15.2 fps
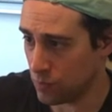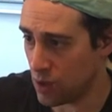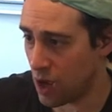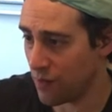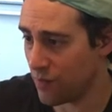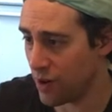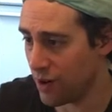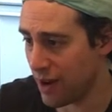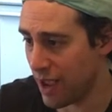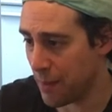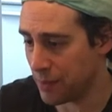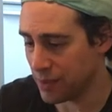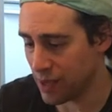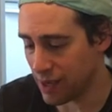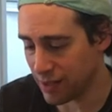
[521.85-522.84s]
Not very
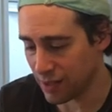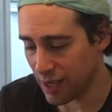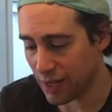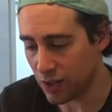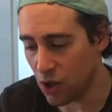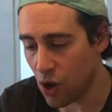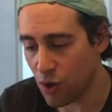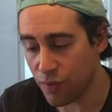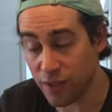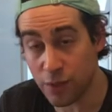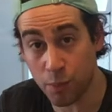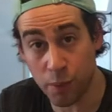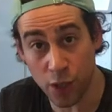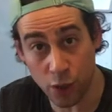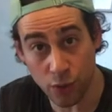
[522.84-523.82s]
appetizing. I'd call
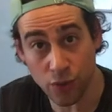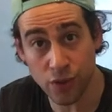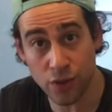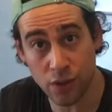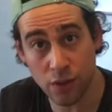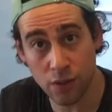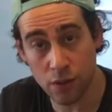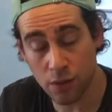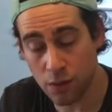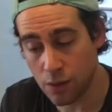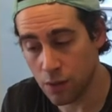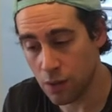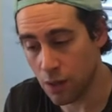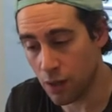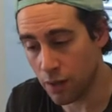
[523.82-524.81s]
this puce
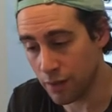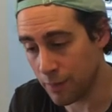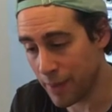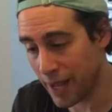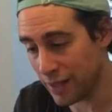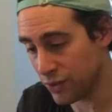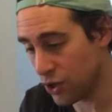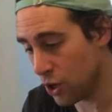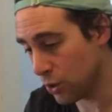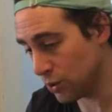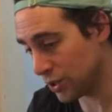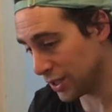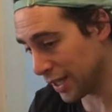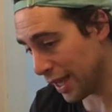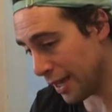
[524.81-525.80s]
on the
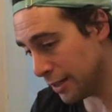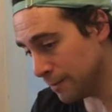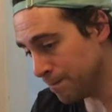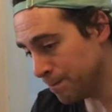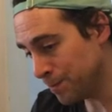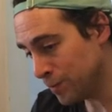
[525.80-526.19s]
Pantone scale.